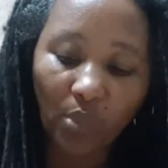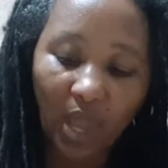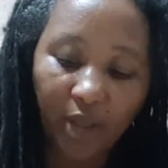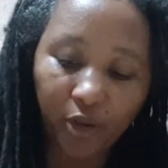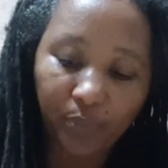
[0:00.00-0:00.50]

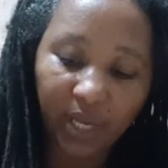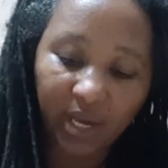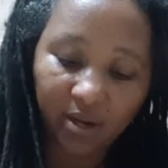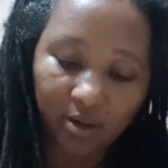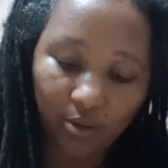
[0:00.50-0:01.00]
and you pick
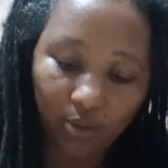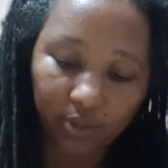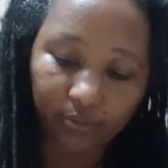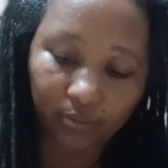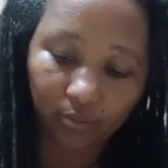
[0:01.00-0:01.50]
another
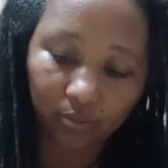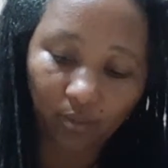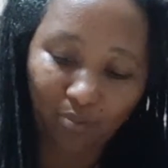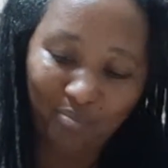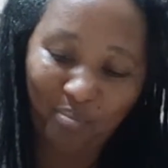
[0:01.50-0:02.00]

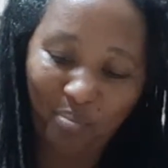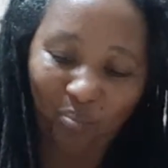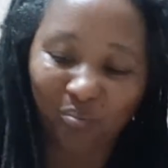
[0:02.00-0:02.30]
one.